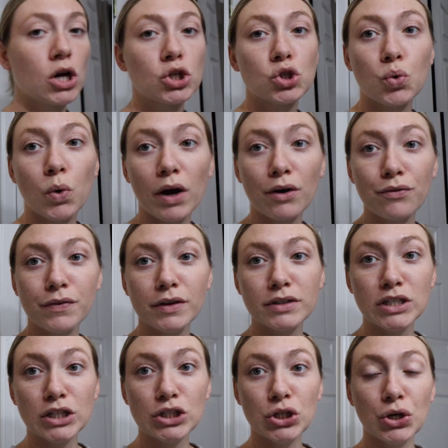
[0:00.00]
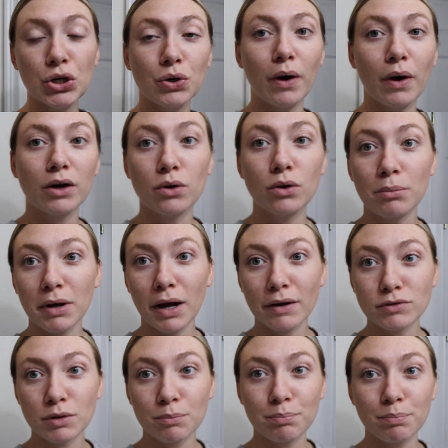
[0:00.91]
12:52. I normally
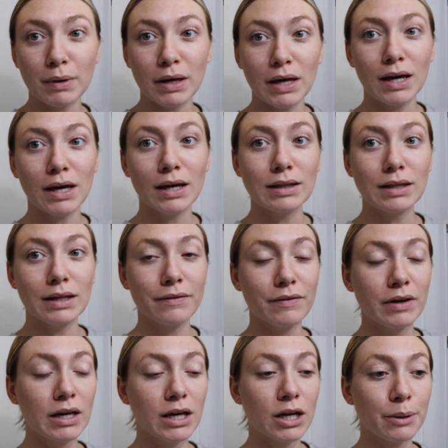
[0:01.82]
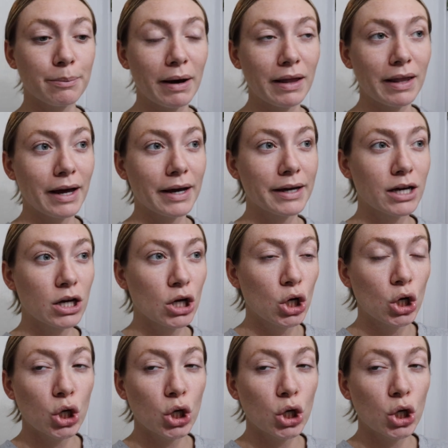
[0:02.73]
have to be leaving here by like